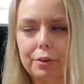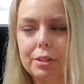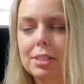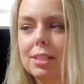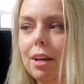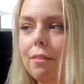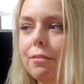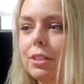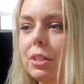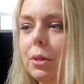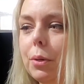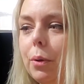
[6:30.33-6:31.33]
and stuff.
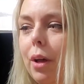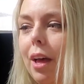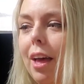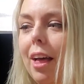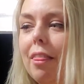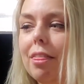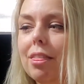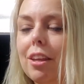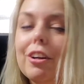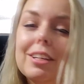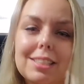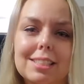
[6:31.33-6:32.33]
So there
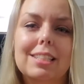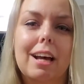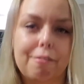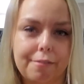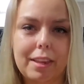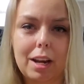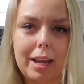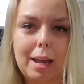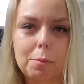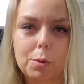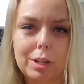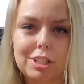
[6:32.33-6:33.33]
is stuff that I am
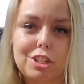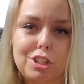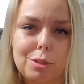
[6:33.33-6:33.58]
going to do